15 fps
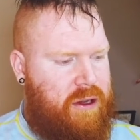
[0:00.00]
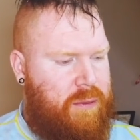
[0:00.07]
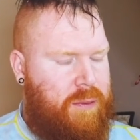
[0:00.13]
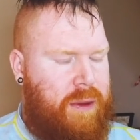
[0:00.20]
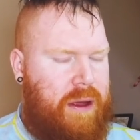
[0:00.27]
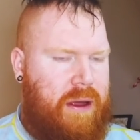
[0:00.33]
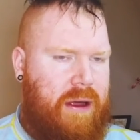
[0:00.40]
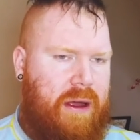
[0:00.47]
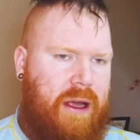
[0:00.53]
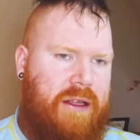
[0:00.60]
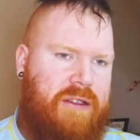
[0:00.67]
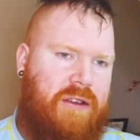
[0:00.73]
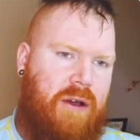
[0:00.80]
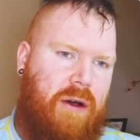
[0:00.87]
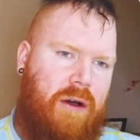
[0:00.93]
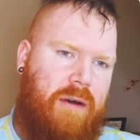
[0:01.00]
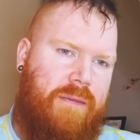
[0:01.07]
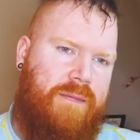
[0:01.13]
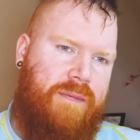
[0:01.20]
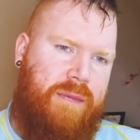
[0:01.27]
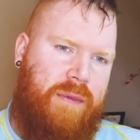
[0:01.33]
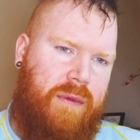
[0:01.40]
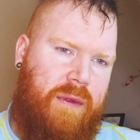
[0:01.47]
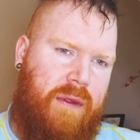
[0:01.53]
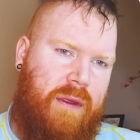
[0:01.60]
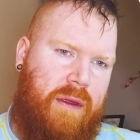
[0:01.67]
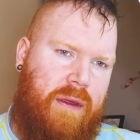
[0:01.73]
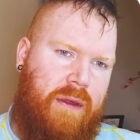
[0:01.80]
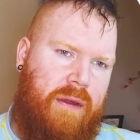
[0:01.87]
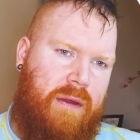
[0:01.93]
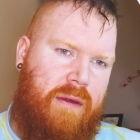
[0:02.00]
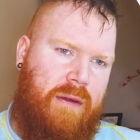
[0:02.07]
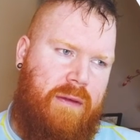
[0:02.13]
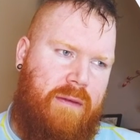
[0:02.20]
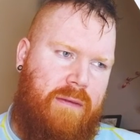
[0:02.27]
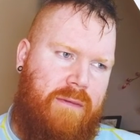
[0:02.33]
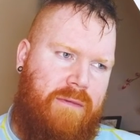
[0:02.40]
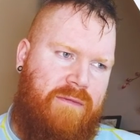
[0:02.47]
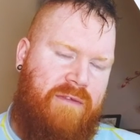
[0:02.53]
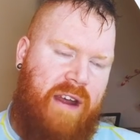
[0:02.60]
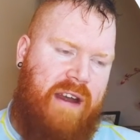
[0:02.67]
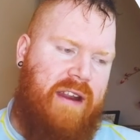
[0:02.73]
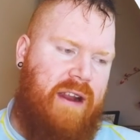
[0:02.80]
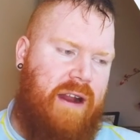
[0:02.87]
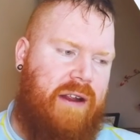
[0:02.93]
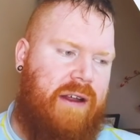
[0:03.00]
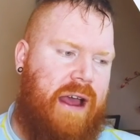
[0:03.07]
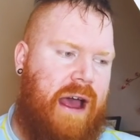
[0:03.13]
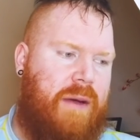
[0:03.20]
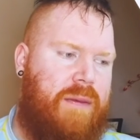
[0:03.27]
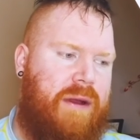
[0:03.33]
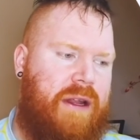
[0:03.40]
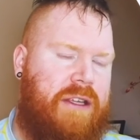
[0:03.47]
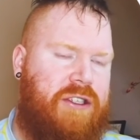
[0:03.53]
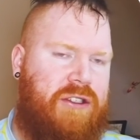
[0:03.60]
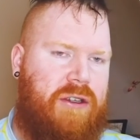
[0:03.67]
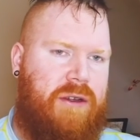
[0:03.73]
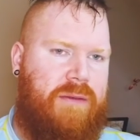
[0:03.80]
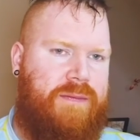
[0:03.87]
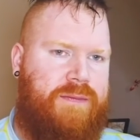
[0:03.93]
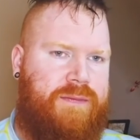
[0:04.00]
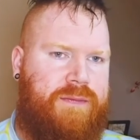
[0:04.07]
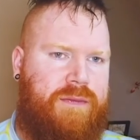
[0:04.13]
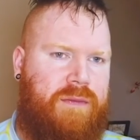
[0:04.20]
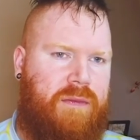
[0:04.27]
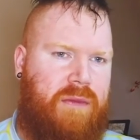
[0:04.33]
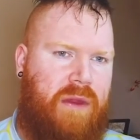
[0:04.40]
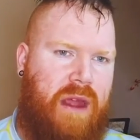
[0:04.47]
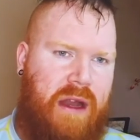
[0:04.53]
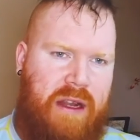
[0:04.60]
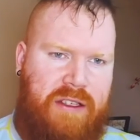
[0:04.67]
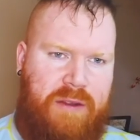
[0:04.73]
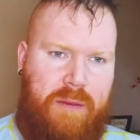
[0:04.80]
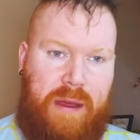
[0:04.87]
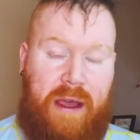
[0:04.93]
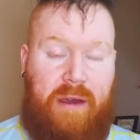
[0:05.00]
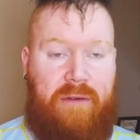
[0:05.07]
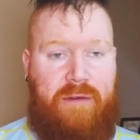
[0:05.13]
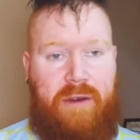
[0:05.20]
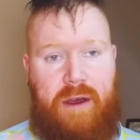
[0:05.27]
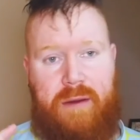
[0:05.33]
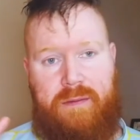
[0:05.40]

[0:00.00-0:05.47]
beer. It's got very little carbonation. There is a bit of